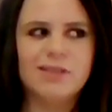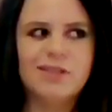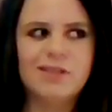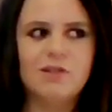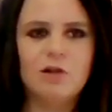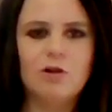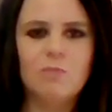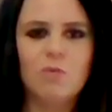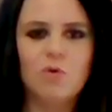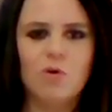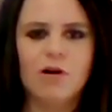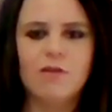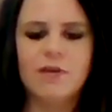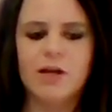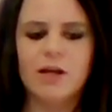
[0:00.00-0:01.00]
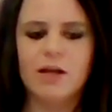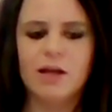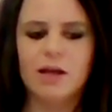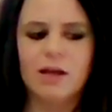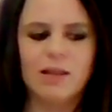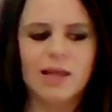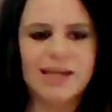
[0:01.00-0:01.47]
still more of
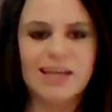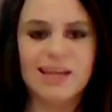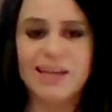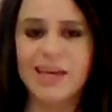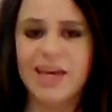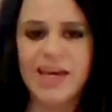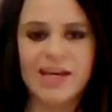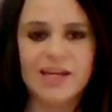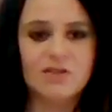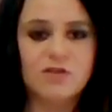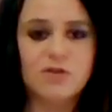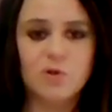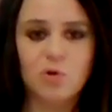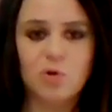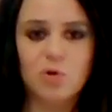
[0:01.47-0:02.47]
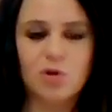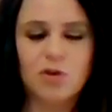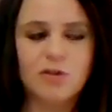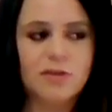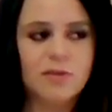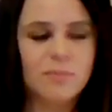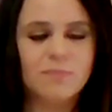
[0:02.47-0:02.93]
a like a
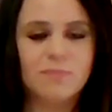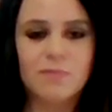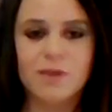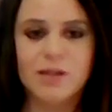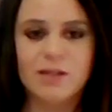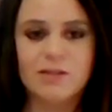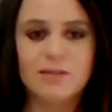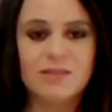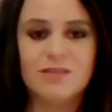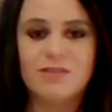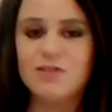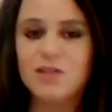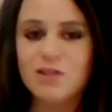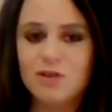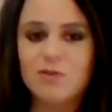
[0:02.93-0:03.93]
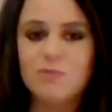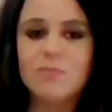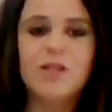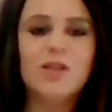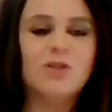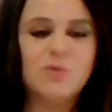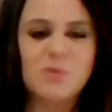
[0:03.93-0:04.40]
cancel, like
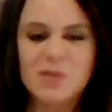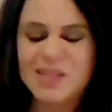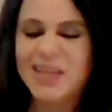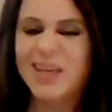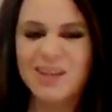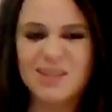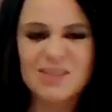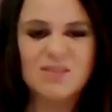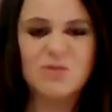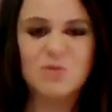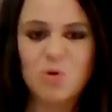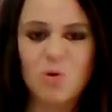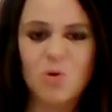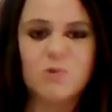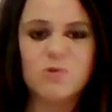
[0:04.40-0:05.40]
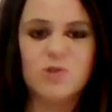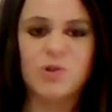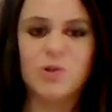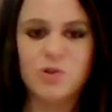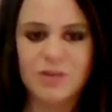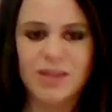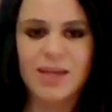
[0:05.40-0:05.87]
still doing the cancel
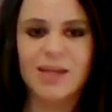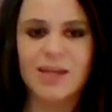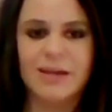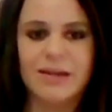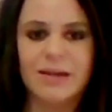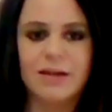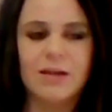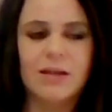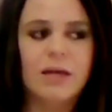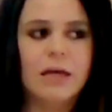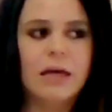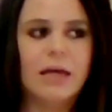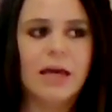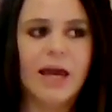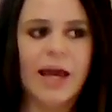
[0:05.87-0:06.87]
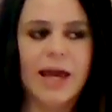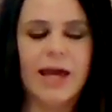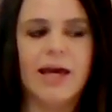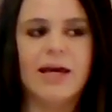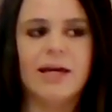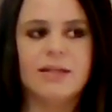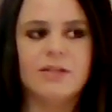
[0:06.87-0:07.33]
culture thing,
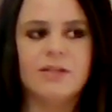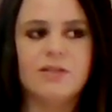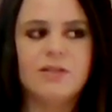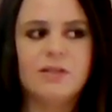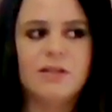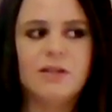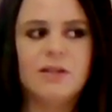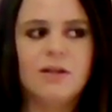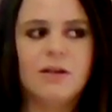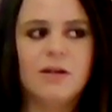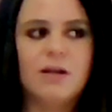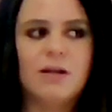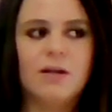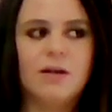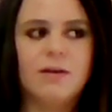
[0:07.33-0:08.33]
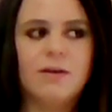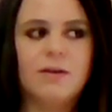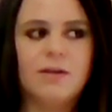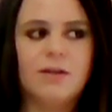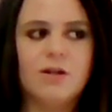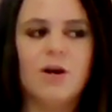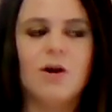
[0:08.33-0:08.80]
and
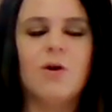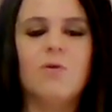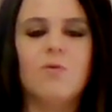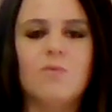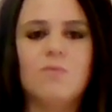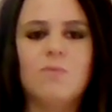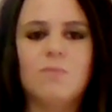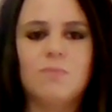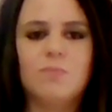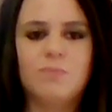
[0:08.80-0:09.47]
you know,